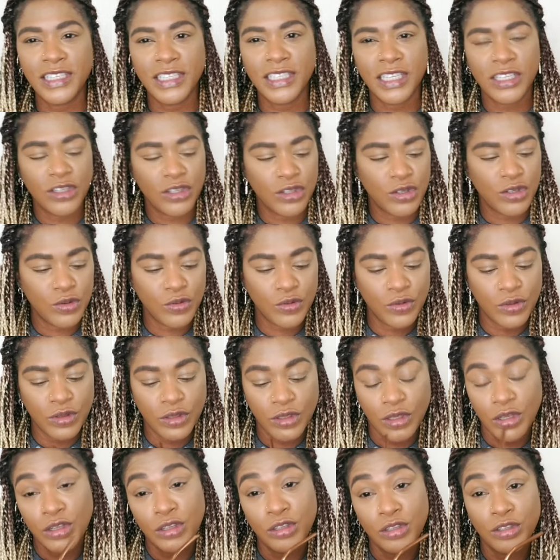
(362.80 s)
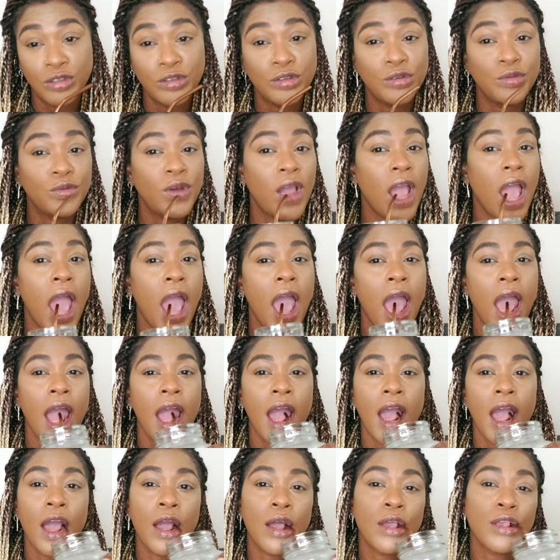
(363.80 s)
it is that you choose to do
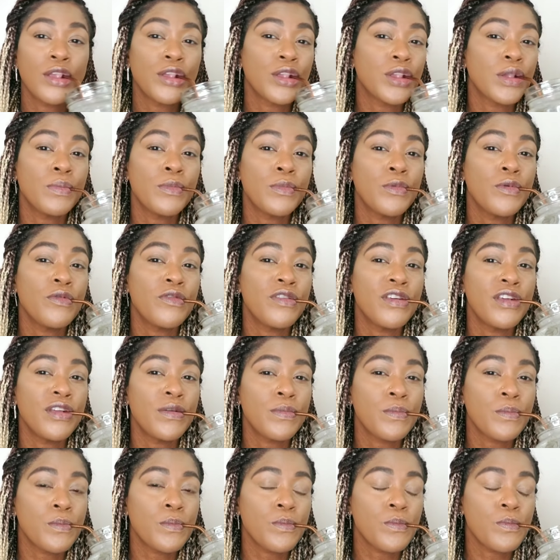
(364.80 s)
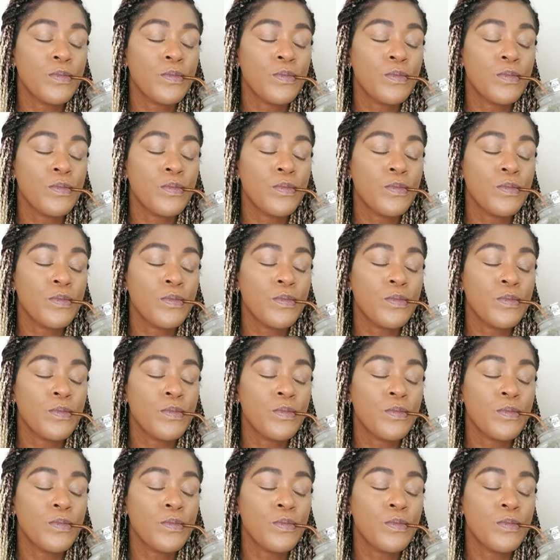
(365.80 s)
smoothie